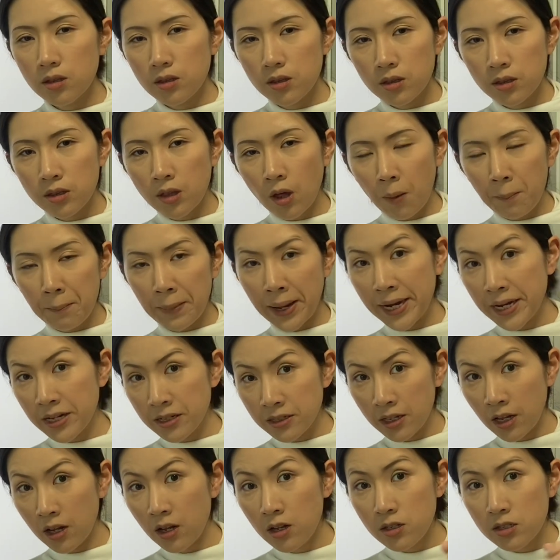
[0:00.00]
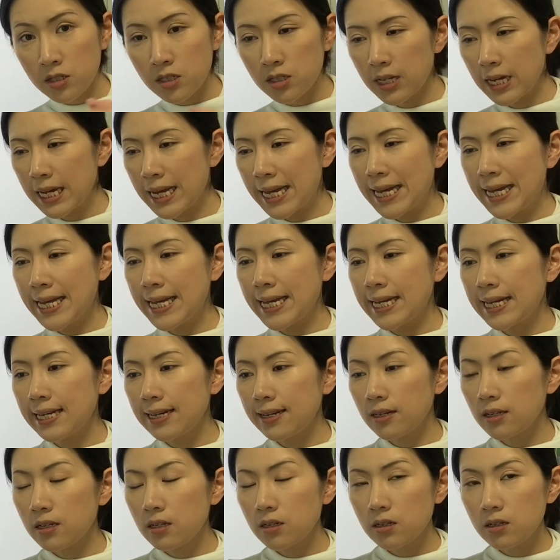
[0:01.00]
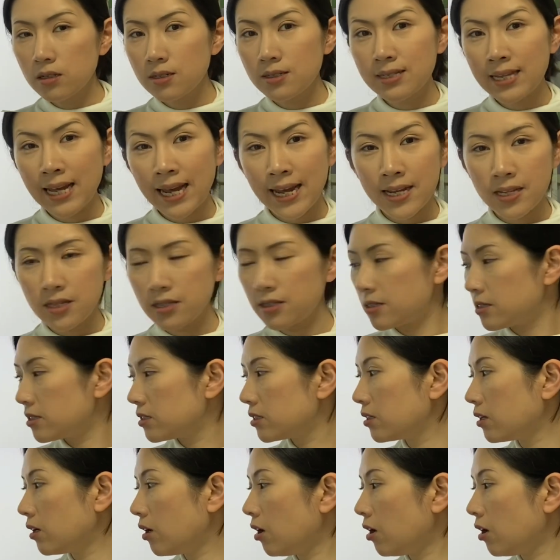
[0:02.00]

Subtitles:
the main clause states